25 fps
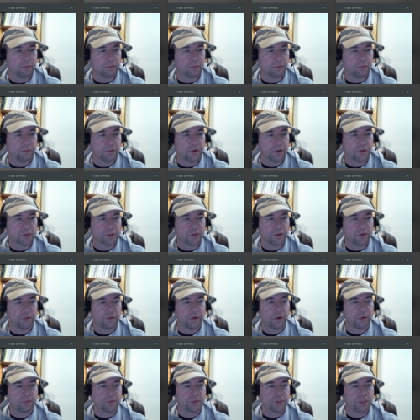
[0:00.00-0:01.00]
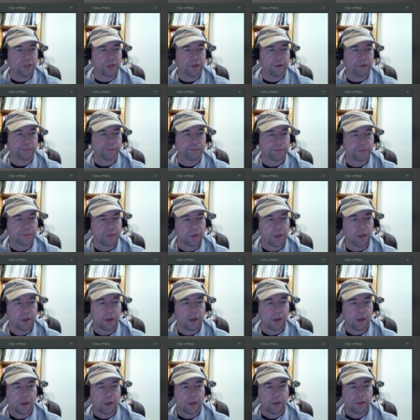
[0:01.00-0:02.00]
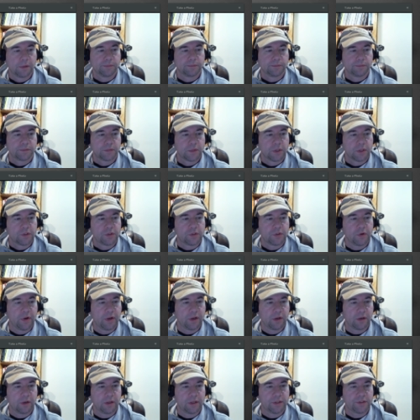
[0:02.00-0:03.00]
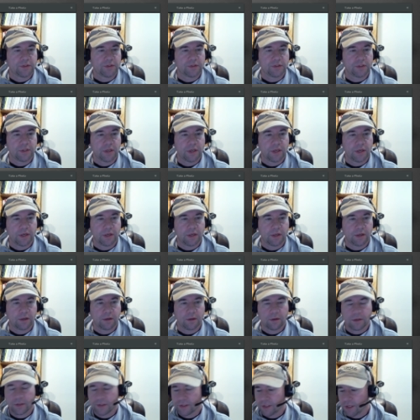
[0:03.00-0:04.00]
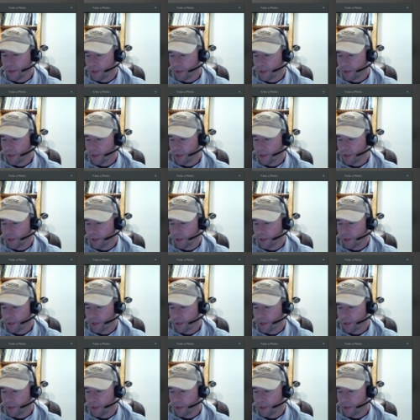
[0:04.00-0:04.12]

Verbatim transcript: version of GNOME Shell. So anyway, let's uh, let's kind